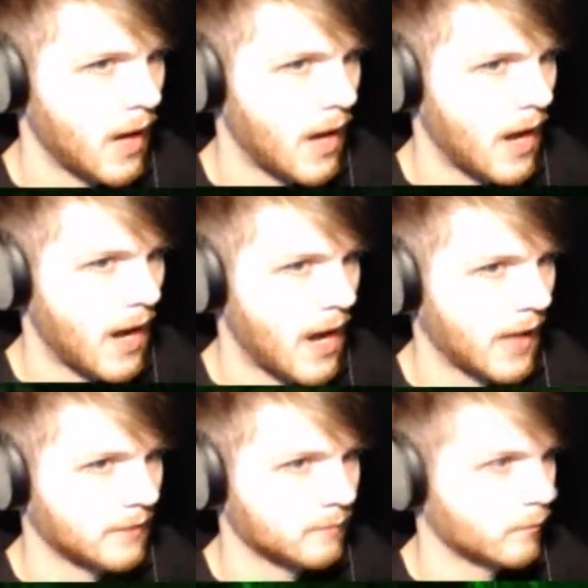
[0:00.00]

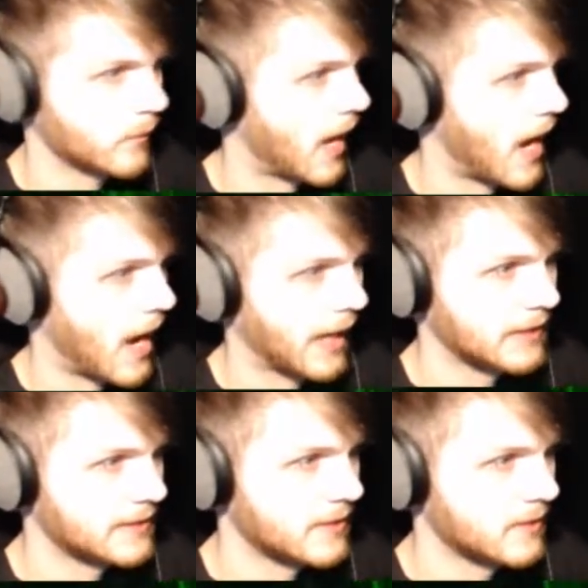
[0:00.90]
I I
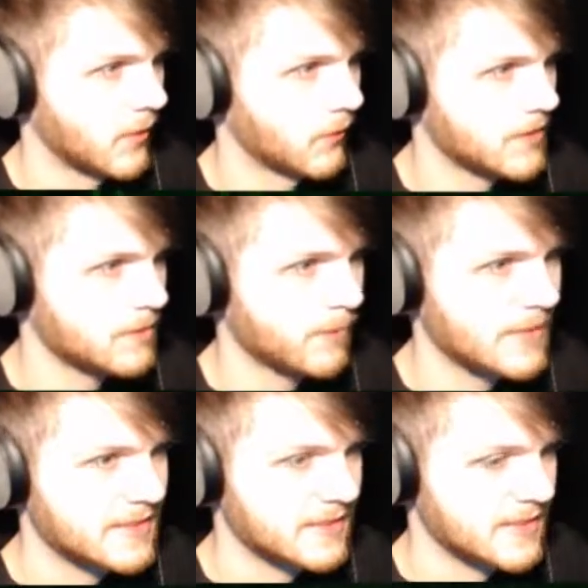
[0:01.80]
didn't know this
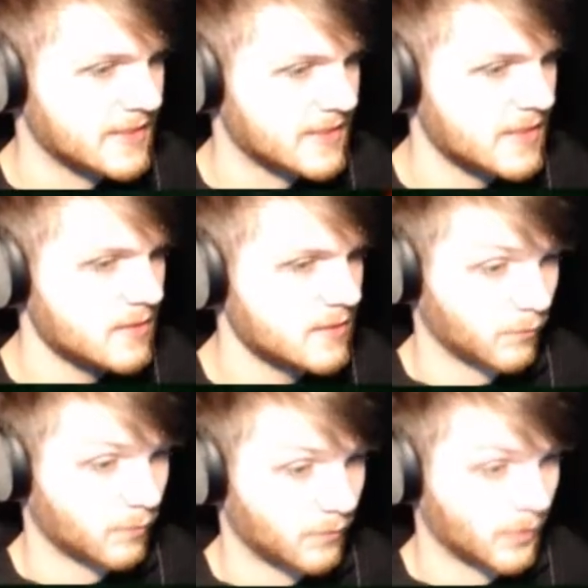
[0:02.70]
place existed.
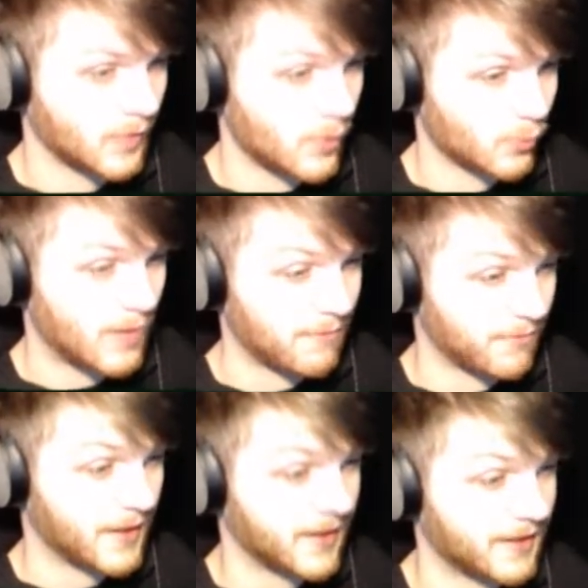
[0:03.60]
The
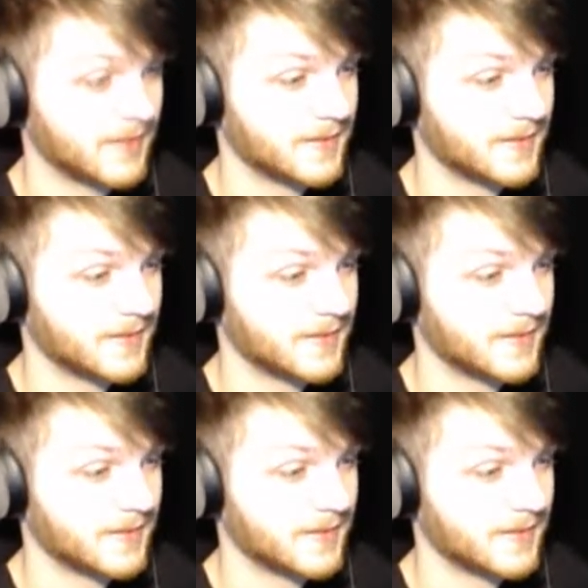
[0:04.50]
ruffian.